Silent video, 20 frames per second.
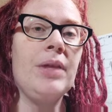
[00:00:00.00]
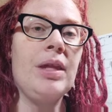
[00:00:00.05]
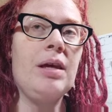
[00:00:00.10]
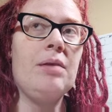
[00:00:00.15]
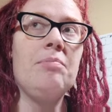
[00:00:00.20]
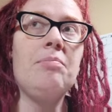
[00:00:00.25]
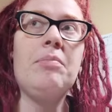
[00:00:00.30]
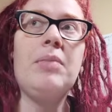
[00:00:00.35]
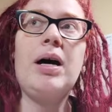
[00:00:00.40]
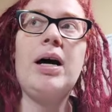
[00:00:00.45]

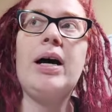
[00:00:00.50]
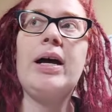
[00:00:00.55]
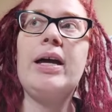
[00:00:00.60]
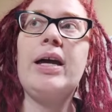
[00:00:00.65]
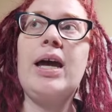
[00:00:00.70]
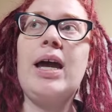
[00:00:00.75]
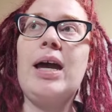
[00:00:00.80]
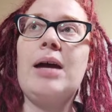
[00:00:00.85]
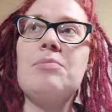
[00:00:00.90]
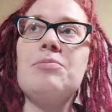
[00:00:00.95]
my
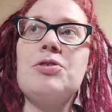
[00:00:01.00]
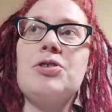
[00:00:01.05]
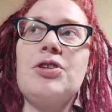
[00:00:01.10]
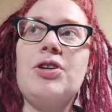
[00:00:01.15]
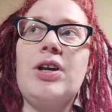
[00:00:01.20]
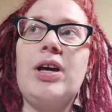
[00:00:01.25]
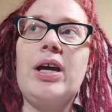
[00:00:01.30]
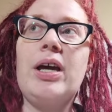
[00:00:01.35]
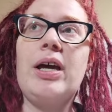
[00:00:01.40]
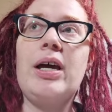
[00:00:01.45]

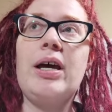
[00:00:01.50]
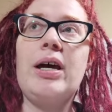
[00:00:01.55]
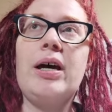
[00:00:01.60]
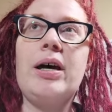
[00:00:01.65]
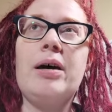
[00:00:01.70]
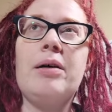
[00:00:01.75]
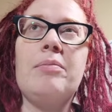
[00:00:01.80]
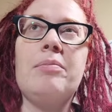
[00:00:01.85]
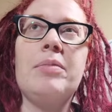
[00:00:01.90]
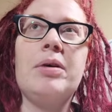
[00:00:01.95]

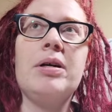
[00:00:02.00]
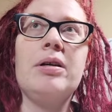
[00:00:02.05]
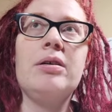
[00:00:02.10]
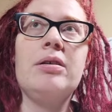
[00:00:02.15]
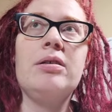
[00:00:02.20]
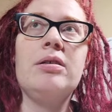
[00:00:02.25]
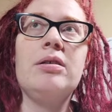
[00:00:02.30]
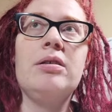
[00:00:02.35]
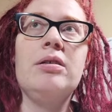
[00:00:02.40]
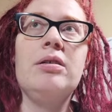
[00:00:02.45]
Amsterdam,
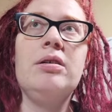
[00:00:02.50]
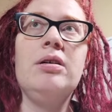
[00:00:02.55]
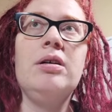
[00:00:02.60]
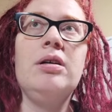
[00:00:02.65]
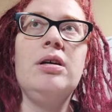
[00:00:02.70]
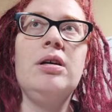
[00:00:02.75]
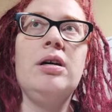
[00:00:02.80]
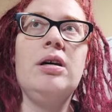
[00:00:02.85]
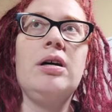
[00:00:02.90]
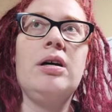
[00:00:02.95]

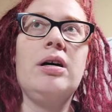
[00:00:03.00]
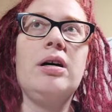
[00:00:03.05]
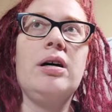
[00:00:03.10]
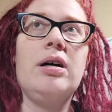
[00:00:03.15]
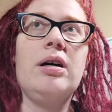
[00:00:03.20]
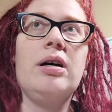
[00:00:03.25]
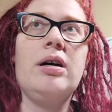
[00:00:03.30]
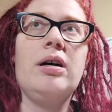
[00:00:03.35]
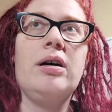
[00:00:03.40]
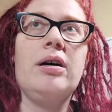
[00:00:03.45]

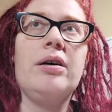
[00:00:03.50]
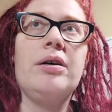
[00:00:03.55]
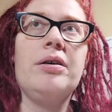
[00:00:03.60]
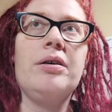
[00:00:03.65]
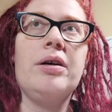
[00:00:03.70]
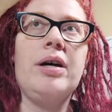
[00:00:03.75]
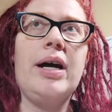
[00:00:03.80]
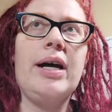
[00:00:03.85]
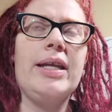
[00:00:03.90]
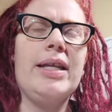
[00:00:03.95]
I
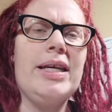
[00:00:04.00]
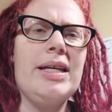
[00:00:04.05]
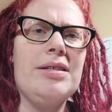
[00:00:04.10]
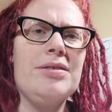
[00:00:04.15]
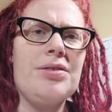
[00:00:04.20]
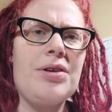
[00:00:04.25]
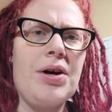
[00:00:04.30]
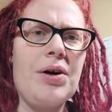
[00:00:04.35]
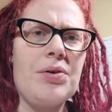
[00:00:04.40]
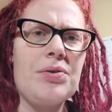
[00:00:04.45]
think it's
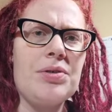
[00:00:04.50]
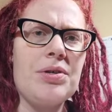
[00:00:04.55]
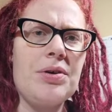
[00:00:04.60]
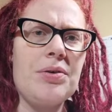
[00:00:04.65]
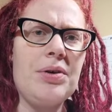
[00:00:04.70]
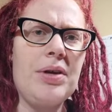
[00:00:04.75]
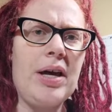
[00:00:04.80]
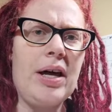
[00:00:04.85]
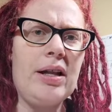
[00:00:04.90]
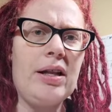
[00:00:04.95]
Ozo
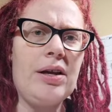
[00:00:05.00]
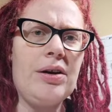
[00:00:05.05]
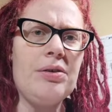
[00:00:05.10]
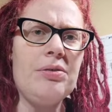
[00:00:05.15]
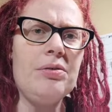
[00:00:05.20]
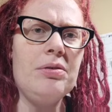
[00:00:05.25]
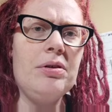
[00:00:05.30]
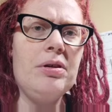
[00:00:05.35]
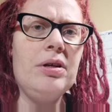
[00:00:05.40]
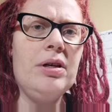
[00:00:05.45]

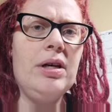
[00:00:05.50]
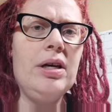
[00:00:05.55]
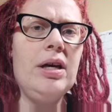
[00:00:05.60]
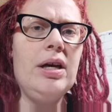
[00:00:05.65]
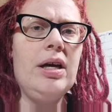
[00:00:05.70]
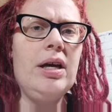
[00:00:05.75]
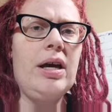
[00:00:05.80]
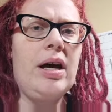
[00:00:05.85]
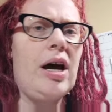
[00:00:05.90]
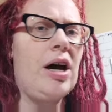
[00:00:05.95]
yellow.
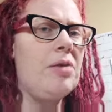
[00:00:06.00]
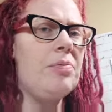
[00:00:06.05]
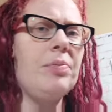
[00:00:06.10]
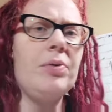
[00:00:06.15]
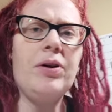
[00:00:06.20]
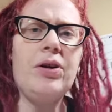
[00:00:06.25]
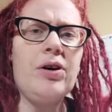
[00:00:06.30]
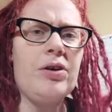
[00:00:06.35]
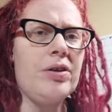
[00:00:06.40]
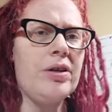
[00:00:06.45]
I'll
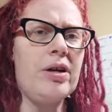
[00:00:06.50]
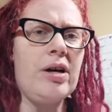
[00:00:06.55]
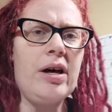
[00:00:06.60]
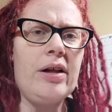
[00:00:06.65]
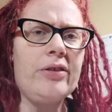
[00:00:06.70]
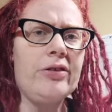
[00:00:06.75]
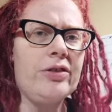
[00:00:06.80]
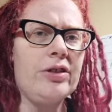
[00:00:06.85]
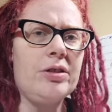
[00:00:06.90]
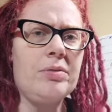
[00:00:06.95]
put all the
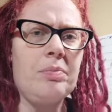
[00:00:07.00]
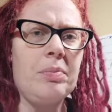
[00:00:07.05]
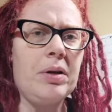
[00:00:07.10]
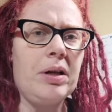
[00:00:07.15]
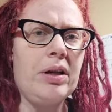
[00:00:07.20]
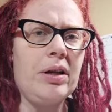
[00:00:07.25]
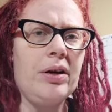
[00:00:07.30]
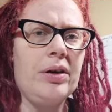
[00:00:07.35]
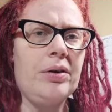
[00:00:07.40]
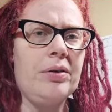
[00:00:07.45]
colors
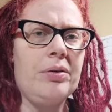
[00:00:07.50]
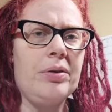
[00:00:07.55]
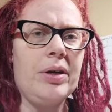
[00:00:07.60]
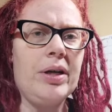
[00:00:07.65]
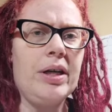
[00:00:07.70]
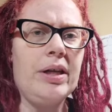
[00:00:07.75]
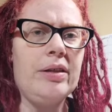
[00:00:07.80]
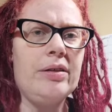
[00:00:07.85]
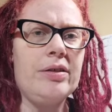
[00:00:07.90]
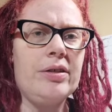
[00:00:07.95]
below
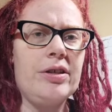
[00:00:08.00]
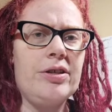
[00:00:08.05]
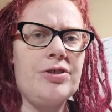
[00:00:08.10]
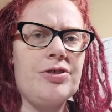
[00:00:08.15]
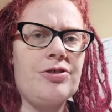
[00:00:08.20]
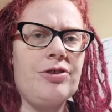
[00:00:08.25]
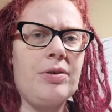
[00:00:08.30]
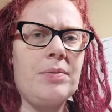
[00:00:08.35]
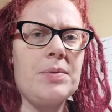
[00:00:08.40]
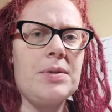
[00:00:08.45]
in the
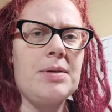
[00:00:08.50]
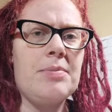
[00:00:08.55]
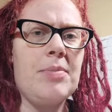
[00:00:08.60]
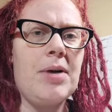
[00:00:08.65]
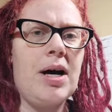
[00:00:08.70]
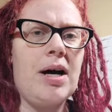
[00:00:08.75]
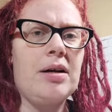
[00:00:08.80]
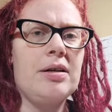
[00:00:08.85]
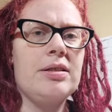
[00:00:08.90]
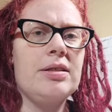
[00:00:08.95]
description
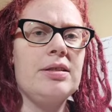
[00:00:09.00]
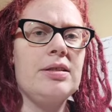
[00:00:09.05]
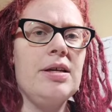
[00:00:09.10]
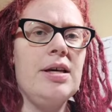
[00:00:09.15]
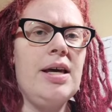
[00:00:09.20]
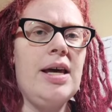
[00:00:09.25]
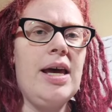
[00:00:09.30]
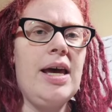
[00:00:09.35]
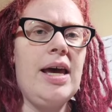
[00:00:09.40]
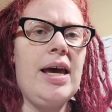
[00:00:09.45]
box.
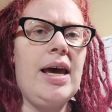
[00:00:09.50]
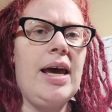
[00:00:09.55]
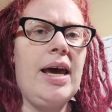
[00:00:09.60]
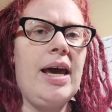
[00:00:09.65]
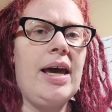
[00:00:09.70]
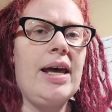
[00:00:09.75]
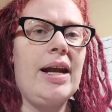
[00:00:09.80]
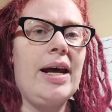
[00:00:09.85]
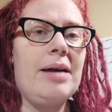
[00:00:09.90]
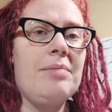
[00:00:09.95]

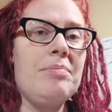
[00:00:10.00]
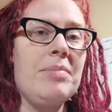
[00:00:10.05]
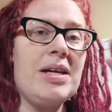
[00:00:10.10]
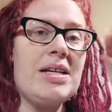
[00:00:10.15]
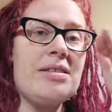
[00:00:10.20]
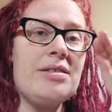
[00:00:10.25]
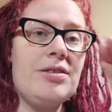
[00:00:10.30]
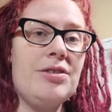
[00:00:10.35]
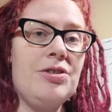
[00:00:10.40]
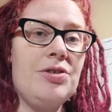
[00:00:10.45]
And I
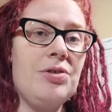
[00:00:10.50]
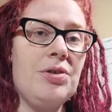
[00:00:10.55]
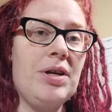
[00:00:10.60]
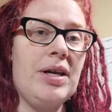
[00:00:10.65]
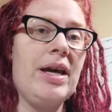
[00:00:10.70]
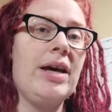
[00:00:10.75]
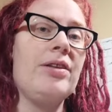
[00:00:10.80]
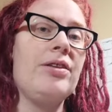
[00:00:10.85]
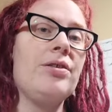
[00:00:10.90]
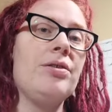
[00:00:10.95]
mixed the two
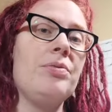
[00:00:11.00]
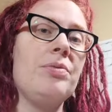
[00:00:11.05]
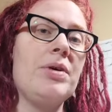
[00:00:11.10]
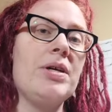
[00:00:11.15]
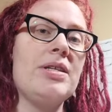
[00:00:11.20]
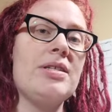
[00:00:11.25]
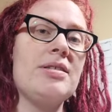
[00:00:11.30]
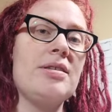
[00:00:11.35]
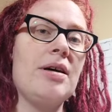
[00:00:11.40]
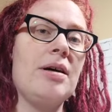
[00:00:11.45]
together with
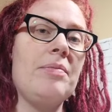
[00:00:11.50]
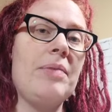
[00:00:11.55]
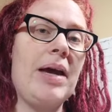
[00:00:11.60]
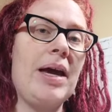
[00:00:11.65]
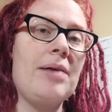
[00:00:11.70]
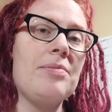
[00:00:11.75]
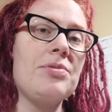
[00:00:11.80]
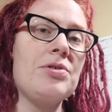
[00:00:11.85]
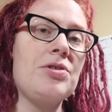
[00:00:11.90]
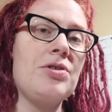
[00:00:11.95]
some
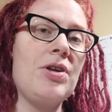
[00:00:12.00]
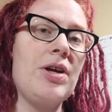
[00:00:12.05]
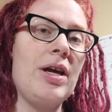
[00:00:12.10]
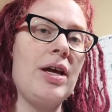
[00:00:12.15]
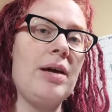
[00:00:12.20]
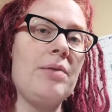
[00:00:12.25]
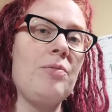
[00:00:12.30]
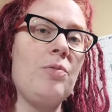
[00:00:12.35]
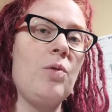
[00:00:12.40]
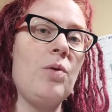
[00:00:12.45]

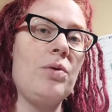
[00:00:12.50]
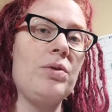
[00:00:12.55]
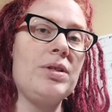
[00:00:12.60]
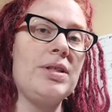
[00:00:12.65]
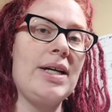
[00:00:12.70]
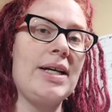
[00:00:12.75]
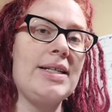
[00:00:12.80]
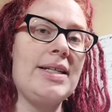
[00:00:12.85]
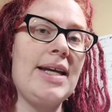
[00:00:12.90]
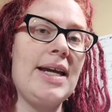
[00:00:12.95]
Amsterdam
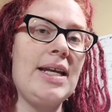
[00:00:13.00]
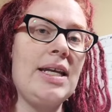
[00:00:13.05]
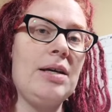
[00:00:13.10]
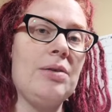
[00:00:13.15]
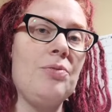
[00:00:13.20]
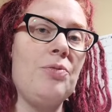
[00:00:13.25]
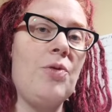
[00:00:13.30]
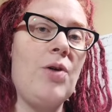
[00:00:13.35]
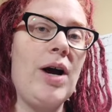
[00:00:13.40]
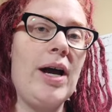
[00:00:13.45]

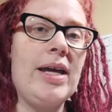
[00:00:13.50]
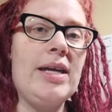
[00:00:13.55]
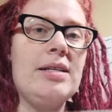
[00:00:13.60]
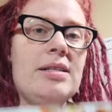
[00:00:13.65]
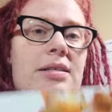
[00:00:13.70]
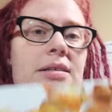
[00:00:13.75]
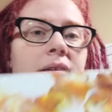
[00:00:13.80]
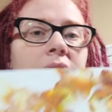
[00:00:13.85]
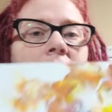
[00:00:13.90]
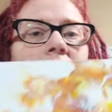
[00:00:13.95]
titanium white.